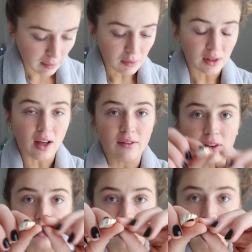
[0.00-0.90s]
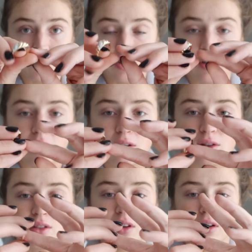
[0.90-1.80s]
I'm loving the Mejuri
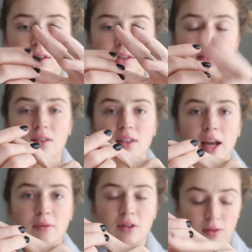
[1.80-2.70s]
croissant diamond